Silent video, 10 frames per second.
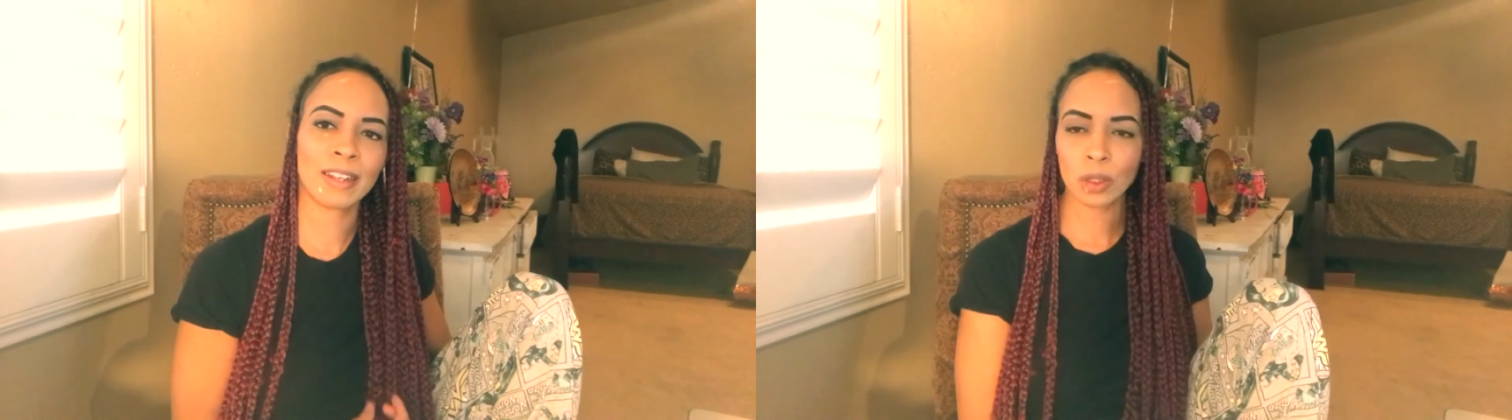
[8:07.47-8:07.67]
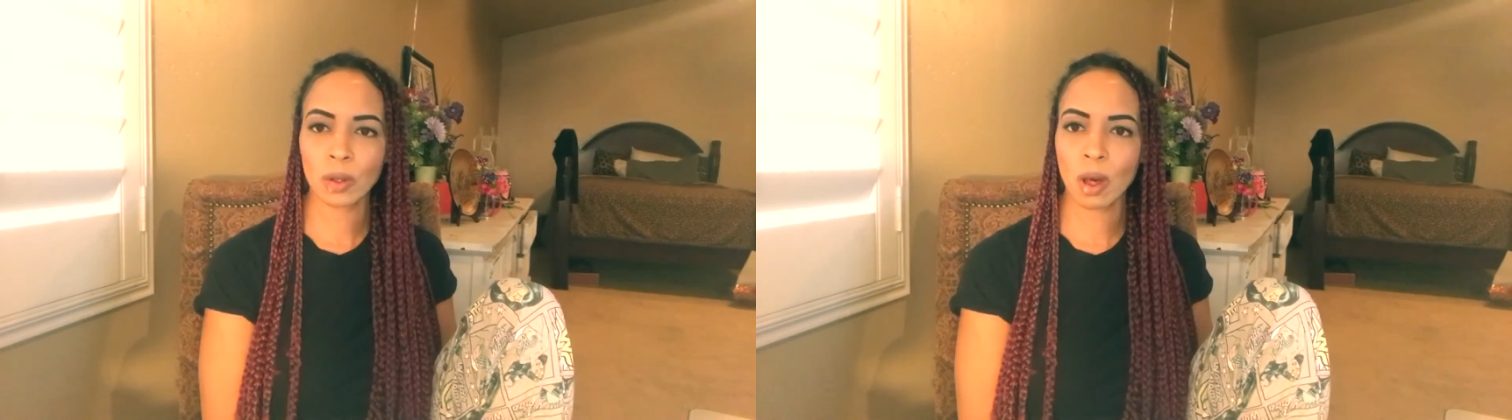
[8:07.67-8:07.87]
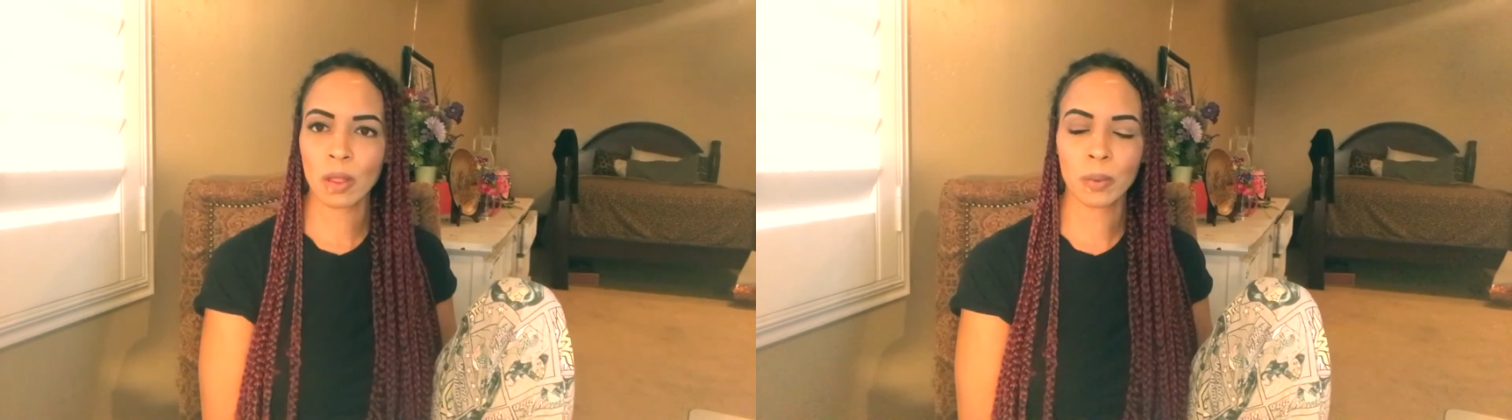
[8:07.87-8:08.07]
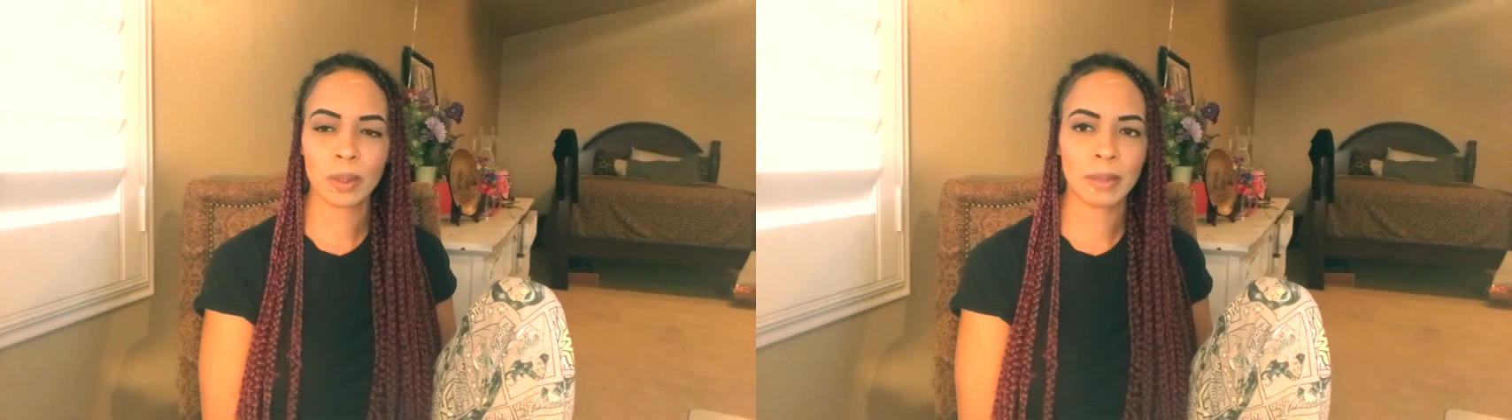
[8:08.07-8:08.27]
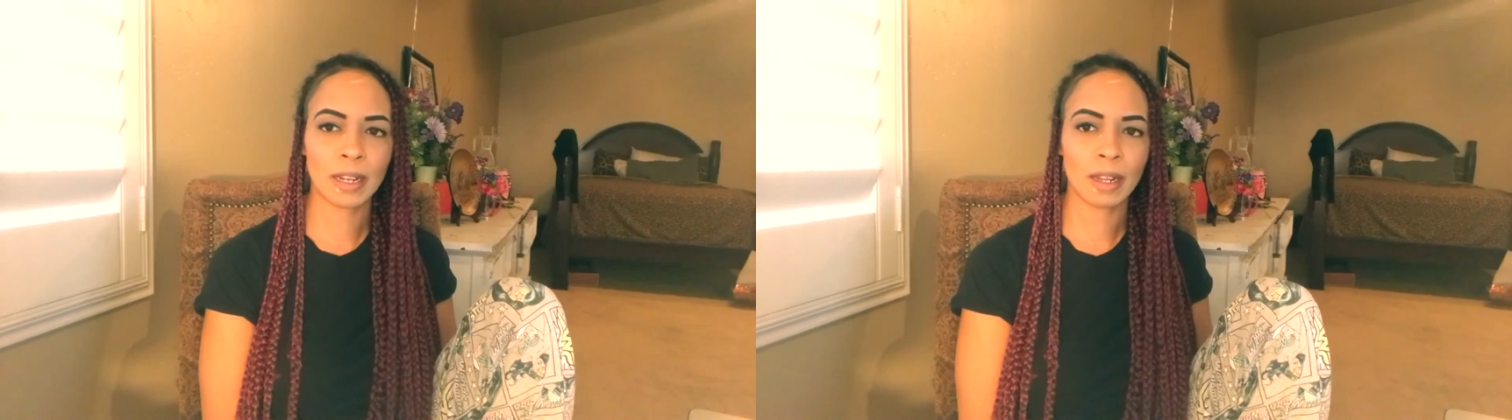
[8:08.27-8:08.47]
To all the
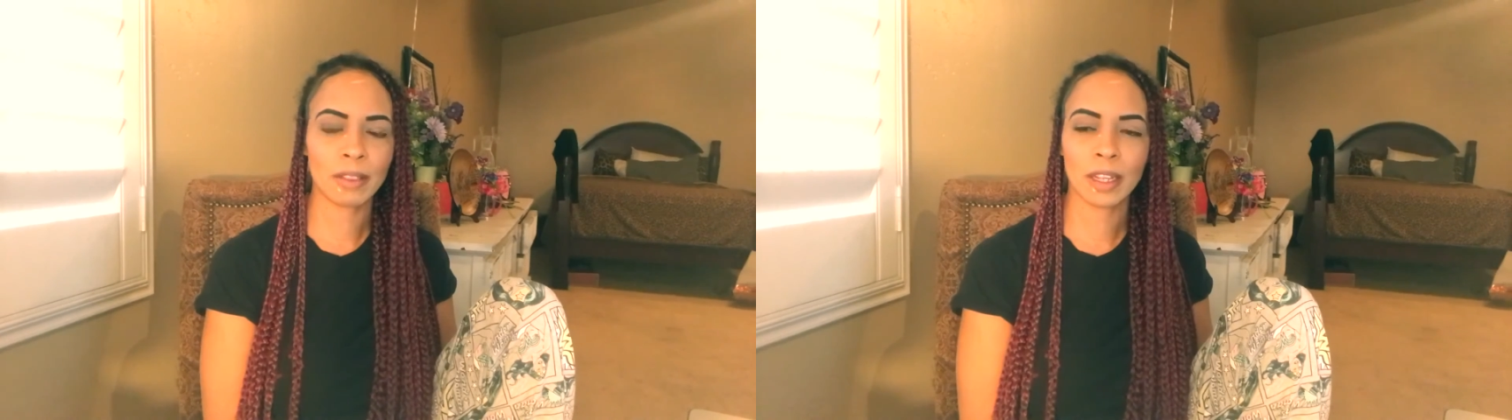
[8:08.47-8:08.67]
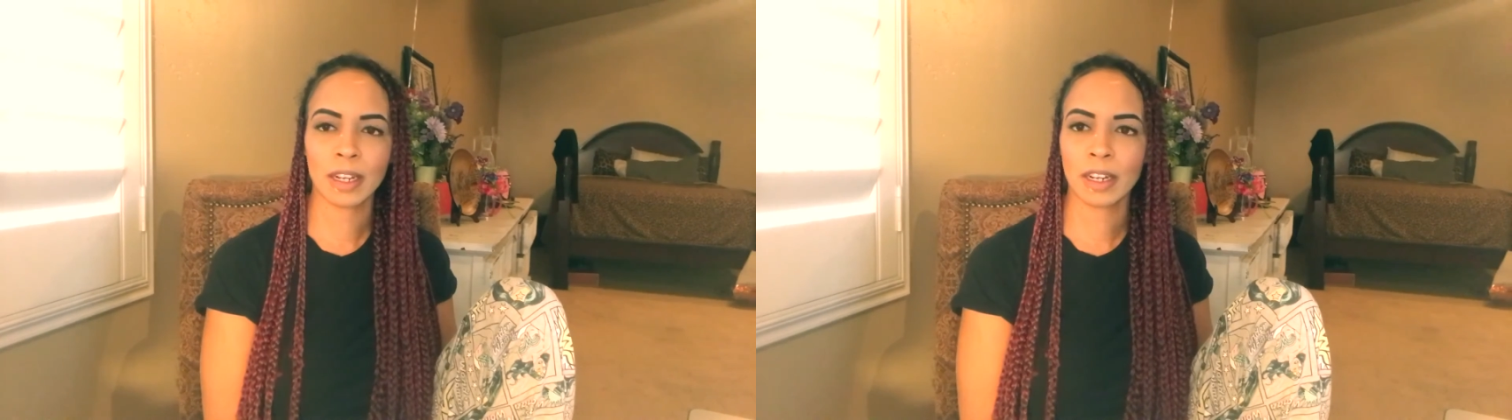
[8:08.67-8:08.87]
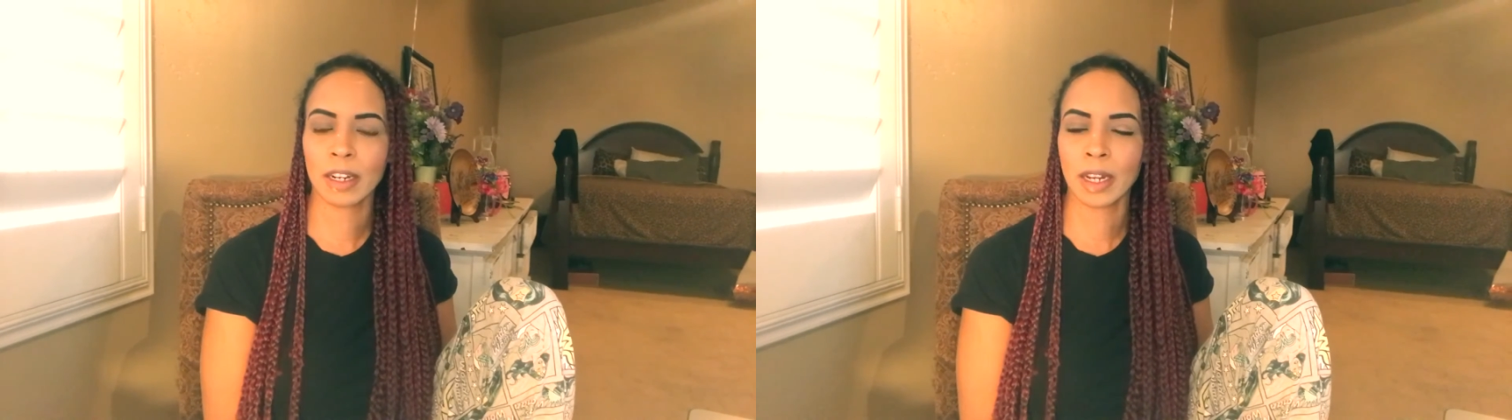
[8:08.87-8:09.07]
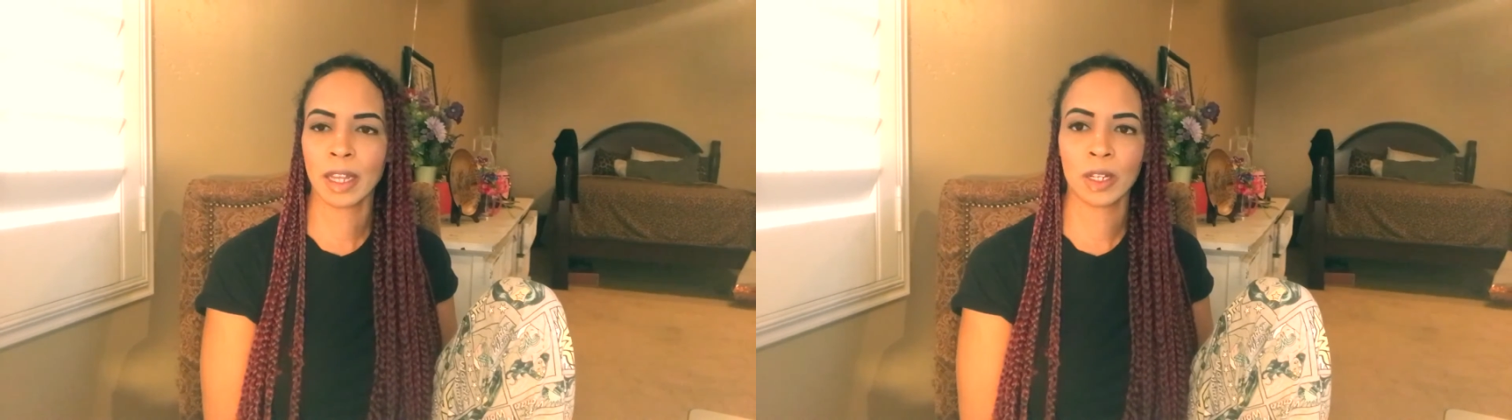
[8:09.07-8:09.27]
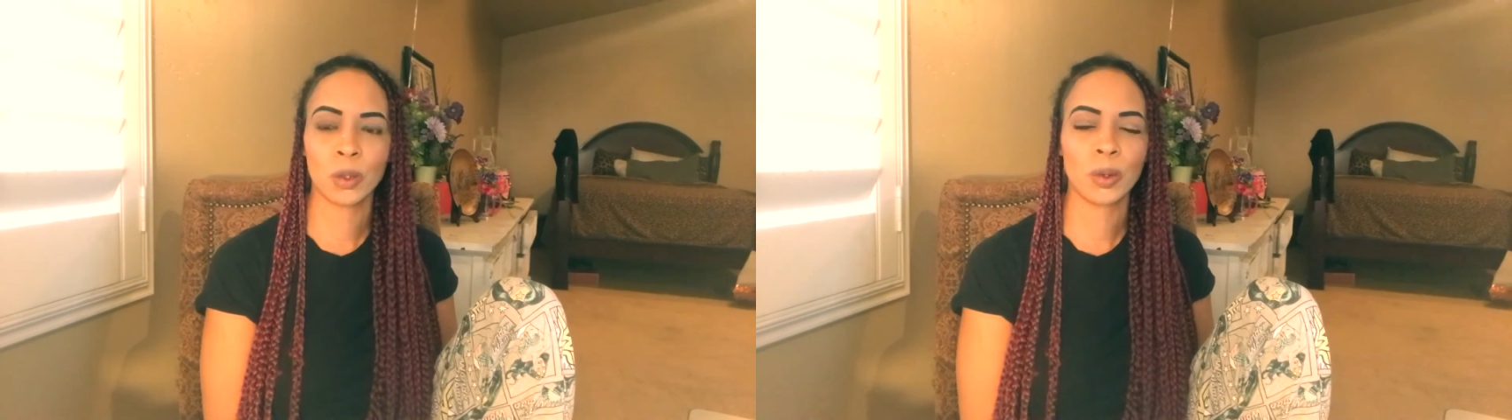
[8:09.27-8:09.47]
women out there
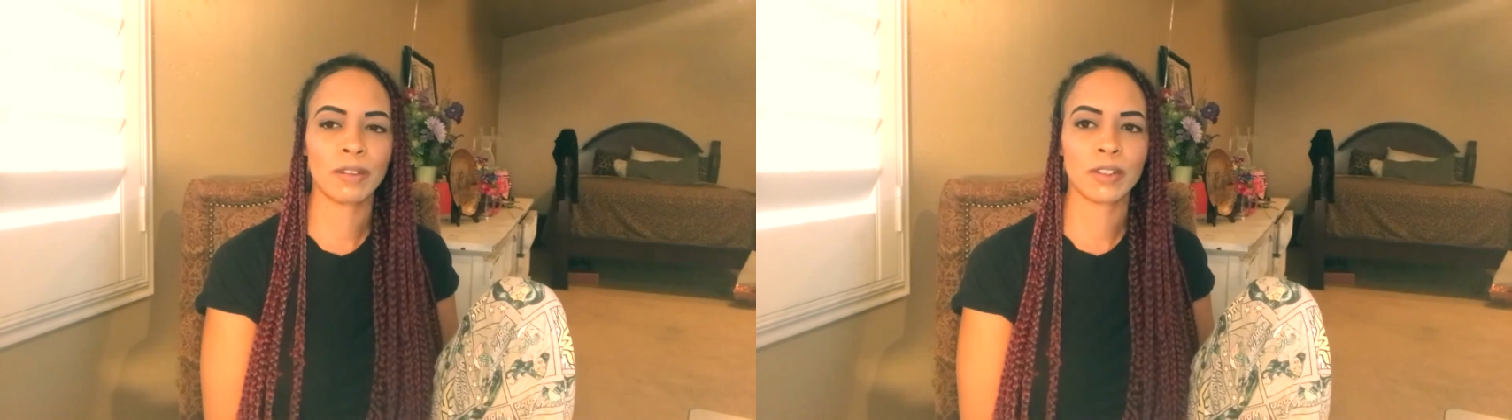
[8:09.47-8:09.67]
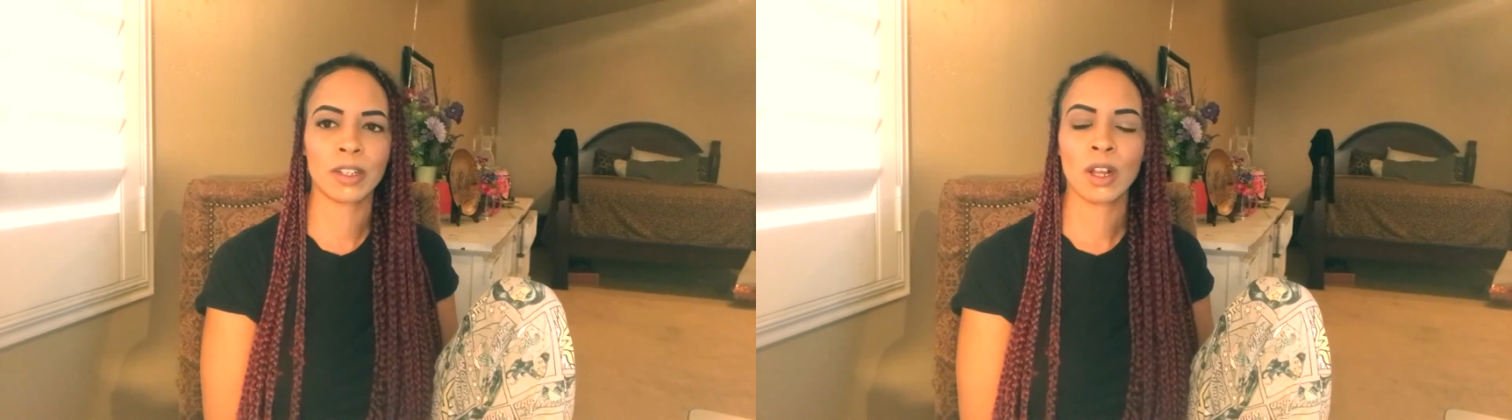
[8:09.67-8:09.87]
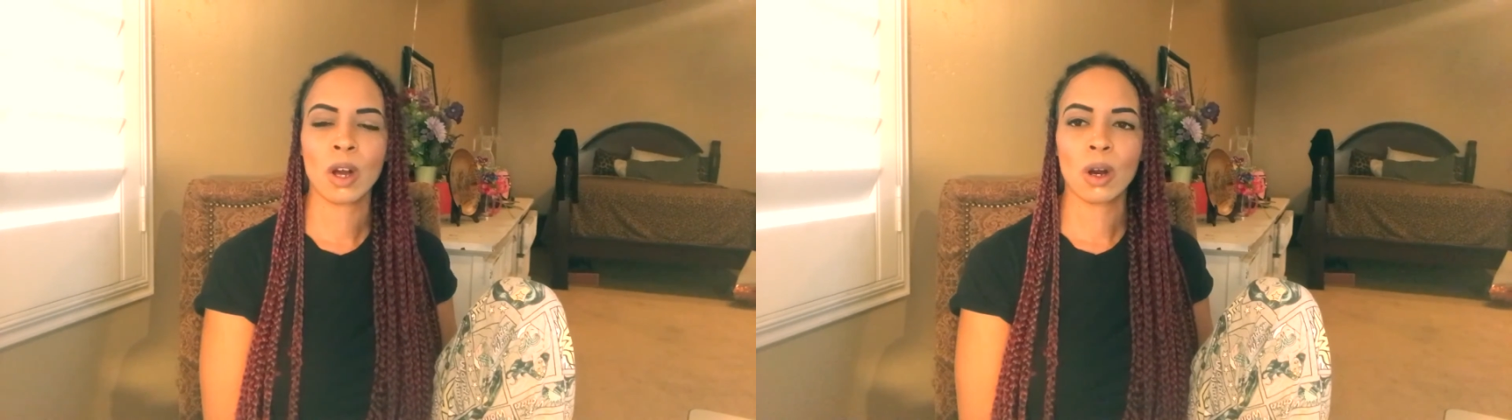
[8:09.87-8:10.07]
and whoever